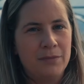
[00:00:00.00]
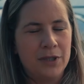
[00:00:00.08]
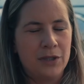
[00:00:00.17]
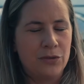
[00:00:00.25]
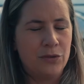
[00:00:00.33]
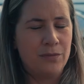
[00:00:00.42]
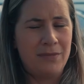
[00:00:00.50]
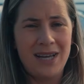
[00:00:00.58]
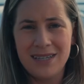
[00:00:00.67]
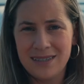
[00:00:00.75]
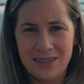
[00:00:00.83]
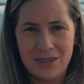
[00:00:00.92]
They grow
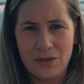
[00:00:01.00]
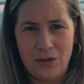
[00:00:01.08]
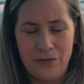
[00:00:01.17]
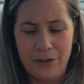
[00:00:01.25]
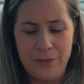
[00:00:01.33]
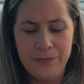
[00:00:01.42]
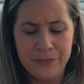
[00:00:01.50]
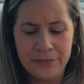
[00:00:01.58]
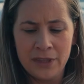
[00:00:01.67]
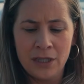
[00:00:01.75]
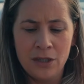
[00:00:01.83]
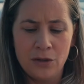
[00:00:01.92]
masses of them.
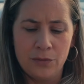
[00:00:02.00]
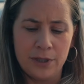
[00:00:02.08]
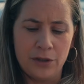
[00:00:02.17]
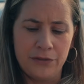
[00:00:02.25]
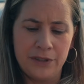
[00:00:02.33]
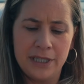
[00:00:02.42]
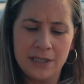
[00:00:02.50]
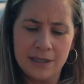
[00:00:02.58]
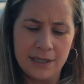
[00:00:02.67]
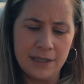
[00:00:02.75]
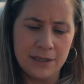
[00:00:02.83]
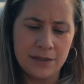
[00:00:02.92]
We got these
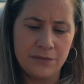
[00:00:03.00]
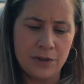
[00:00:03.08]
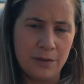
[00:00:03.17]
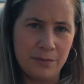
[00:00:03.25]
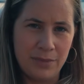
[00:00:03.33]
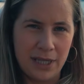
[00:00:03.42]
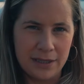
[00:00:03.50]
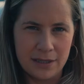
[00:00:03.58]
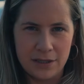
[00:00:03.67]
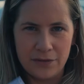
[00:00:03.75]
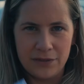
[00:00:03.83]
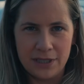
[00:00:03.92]
seeds from
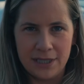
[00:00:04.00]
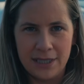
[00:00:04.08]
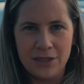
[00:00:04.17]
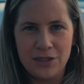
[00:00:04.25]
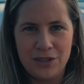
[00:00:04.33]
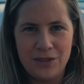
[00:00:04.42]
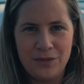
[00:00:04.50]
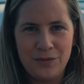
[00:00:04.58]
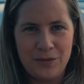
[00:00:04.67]
Plants of Distinction,